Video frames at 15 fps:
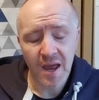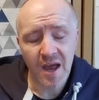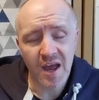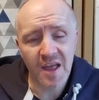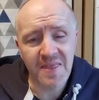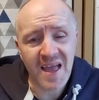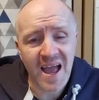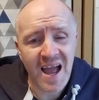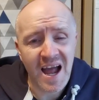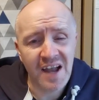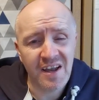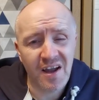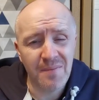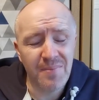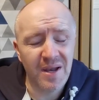that
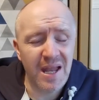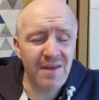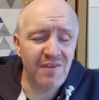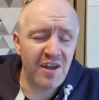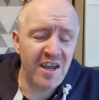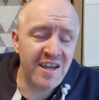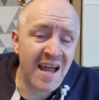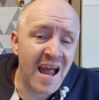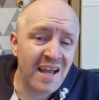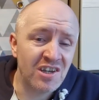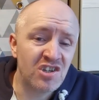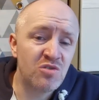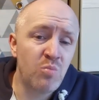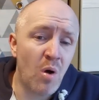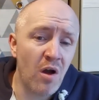had, I believe, an
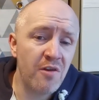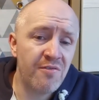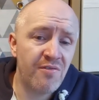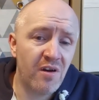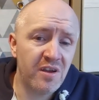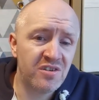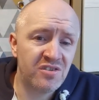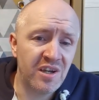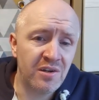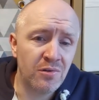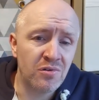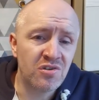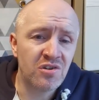enhanced Wi-Fi signal.